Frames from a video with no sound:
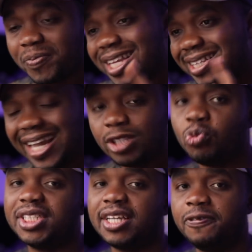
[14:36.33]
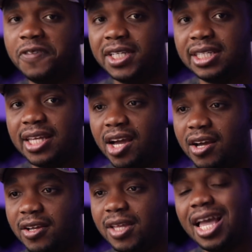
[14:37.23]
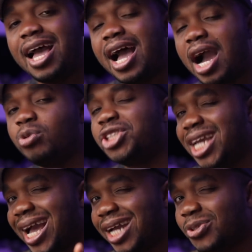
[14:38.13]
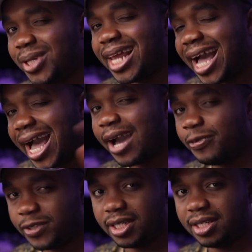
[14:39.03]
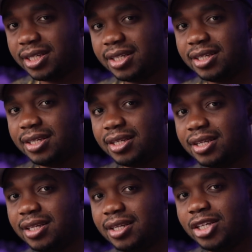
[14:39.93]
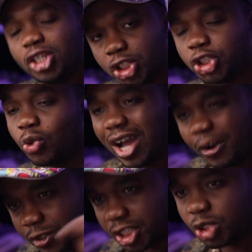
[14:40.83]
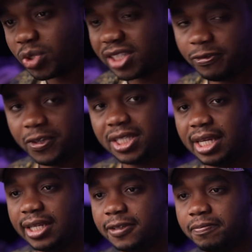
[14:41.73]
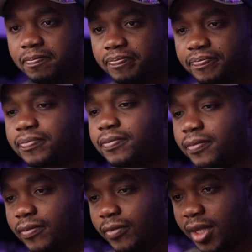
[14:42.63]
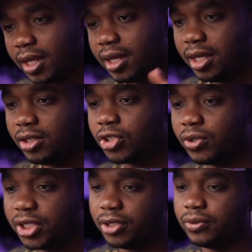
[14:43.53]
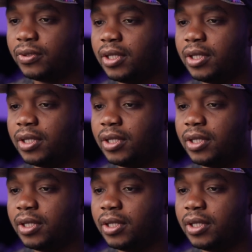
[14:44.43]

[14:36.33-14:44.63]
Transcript: And that's what's affecting her. How she handled it after the show, after she was evicted. Let's continue.